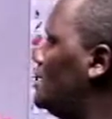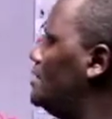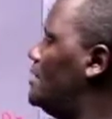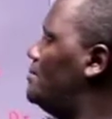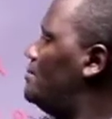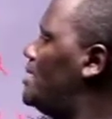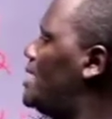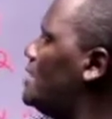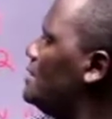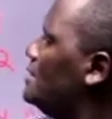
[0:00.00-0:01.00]
The
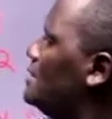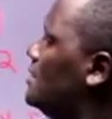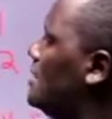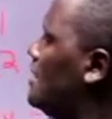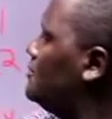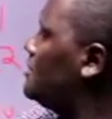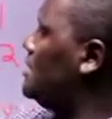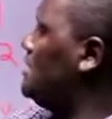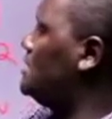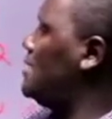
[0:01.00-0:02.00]
month after
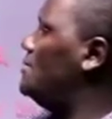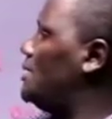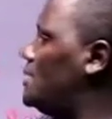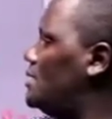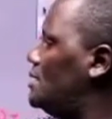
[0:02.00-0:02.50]
December,